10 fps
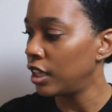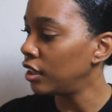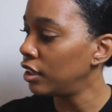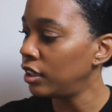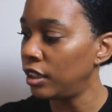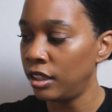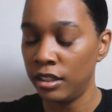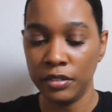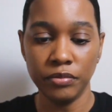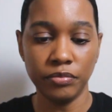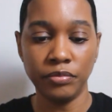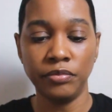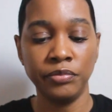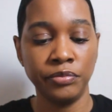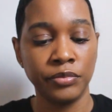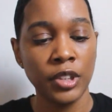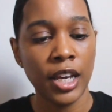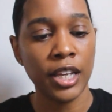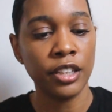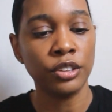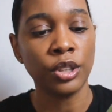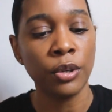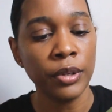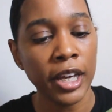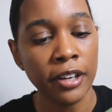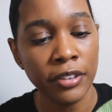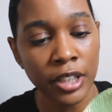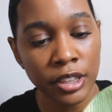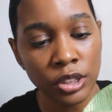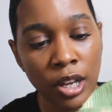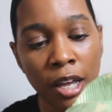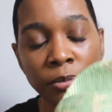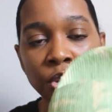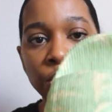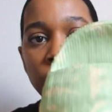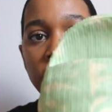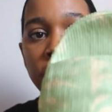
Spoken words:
in the in the toe area, so I'm sure